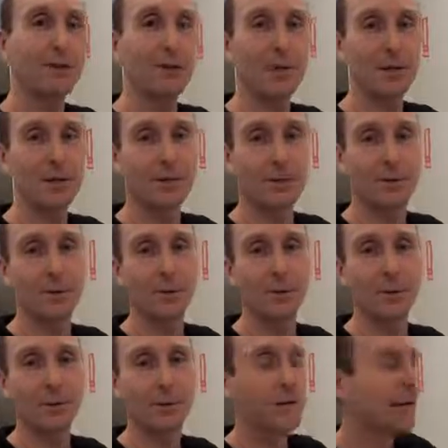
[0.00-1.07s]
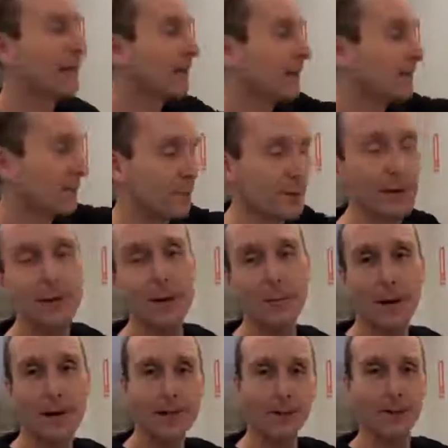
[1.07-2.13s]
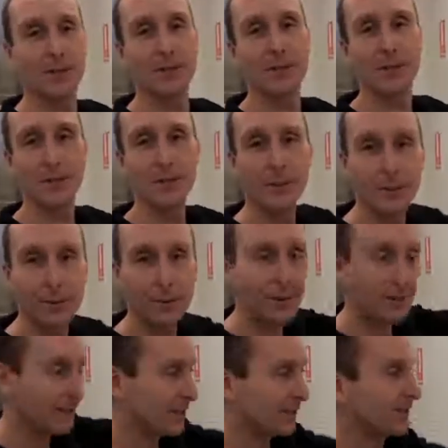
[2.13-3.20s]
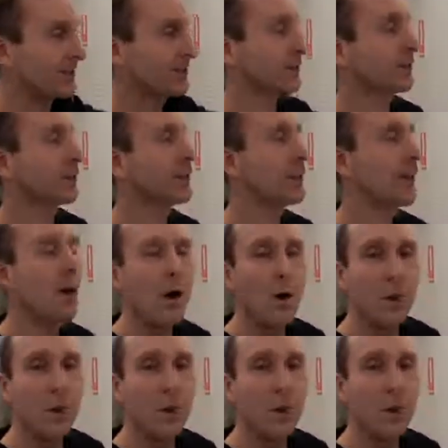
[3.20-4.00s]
releasing from the wall? Is it peeling away nice and smoothly and consistently,